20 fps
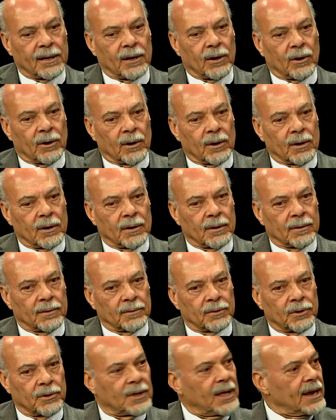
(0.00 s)
or
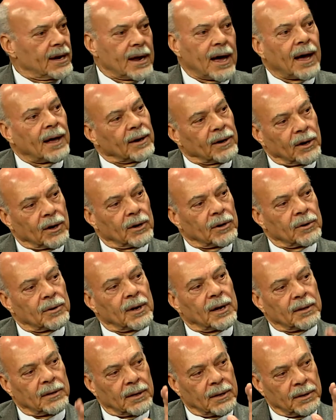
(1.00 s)
do they not know,
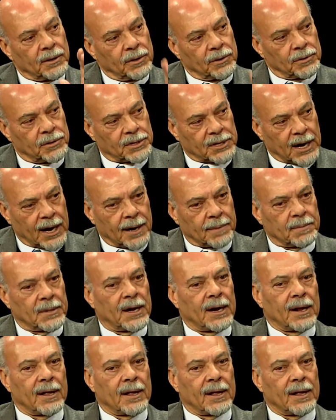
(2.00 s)
and then you stop?